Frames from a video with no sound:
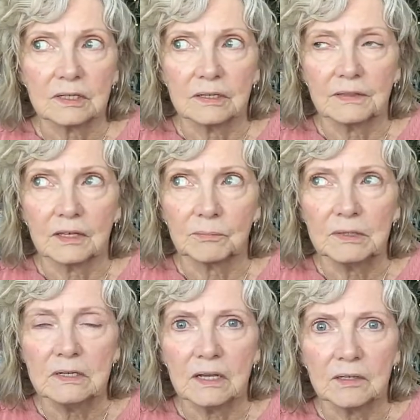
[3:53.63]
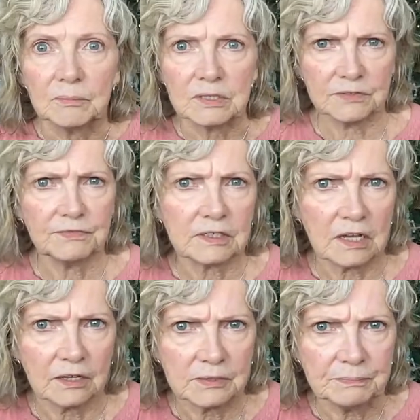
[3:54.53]
I think, midnight Pacific
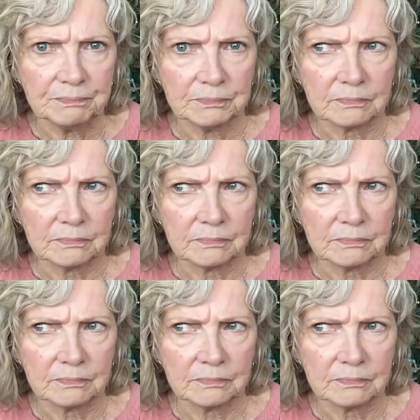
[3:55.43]
time